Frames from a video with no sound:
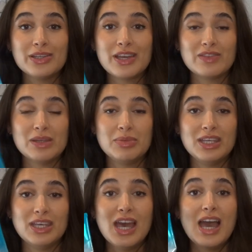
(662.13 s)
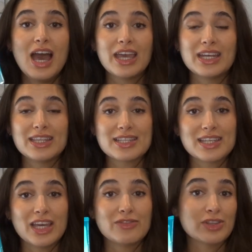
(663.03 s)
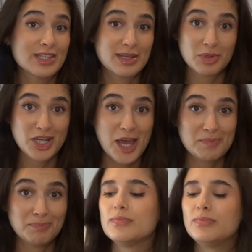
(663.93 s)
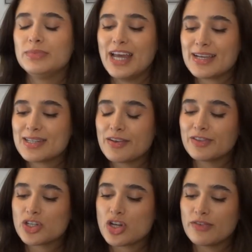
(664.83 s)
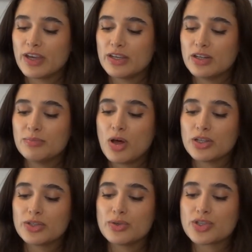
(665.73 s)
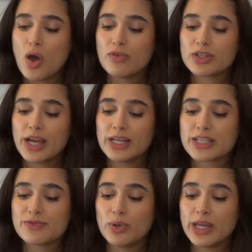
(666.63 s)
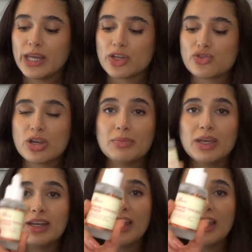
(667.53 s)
definitely be getting this again for the summertime. Next, I finished off a Good Molecules Overnight Exfoliating Treatment.